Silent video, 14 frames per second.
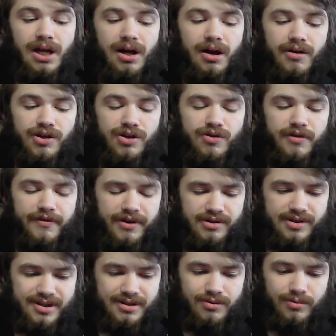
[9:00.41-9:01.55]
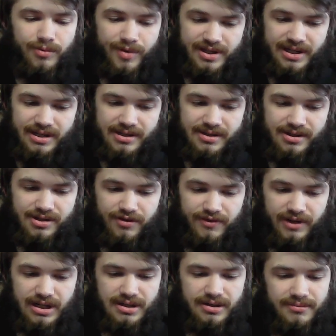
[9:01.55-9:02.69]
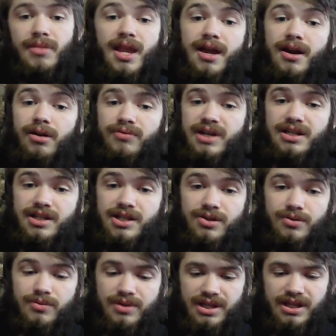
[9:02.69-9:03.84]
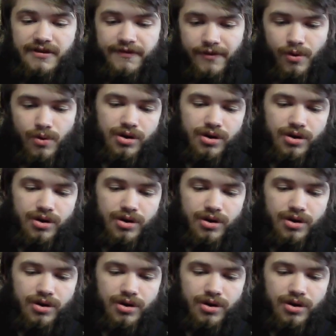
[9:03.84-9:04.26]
A universe was its servant. And I'll read to you the 4